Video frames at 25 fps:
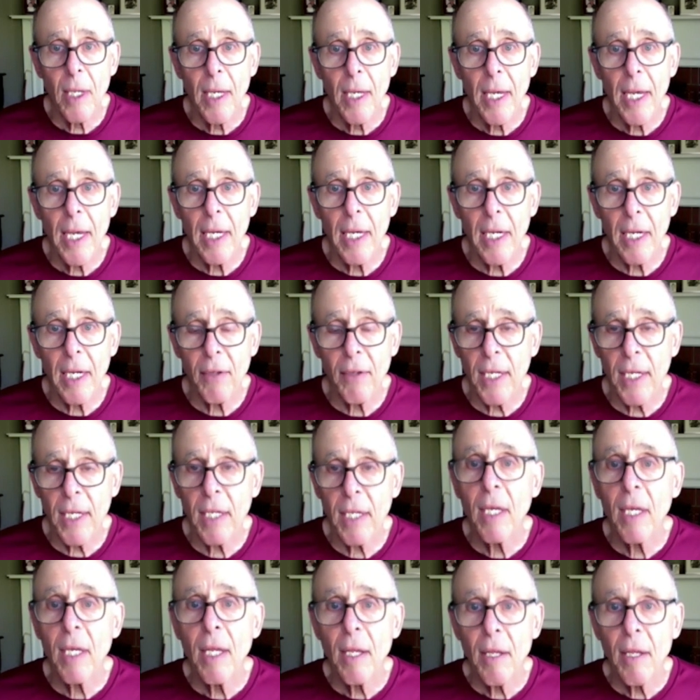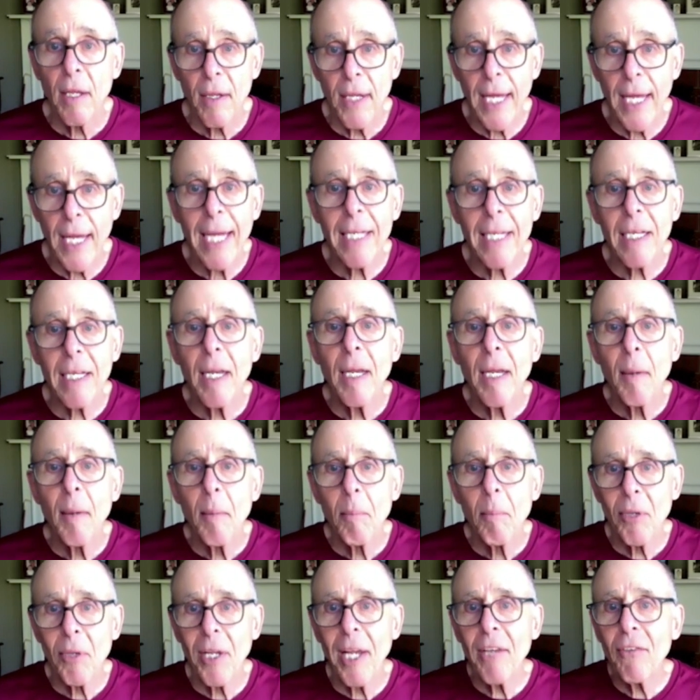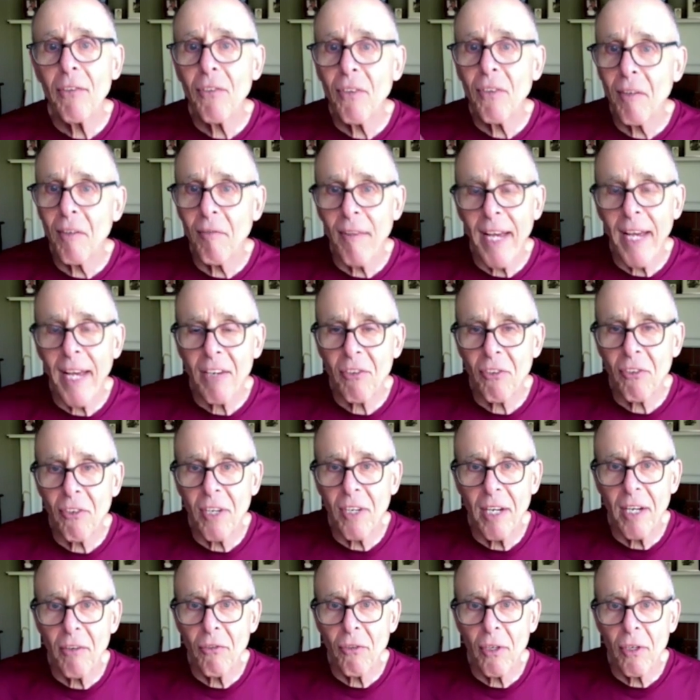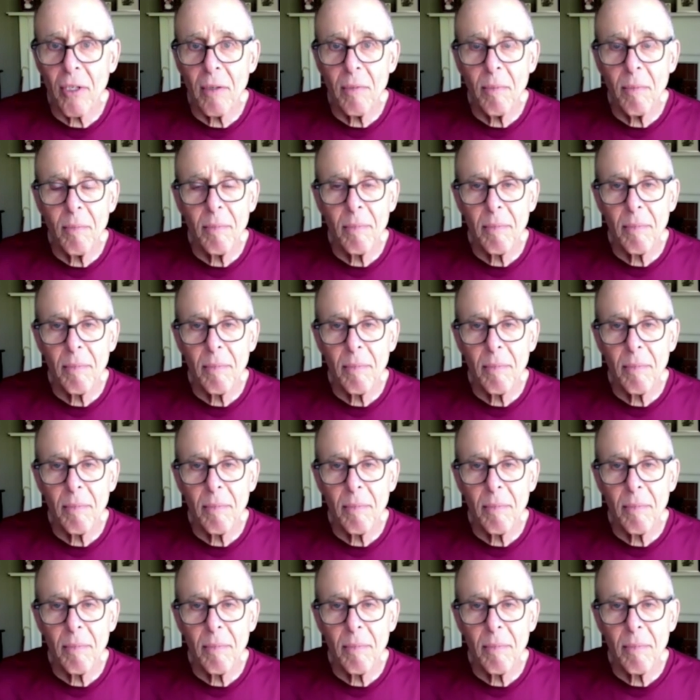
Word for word: And I think that plus the vaccination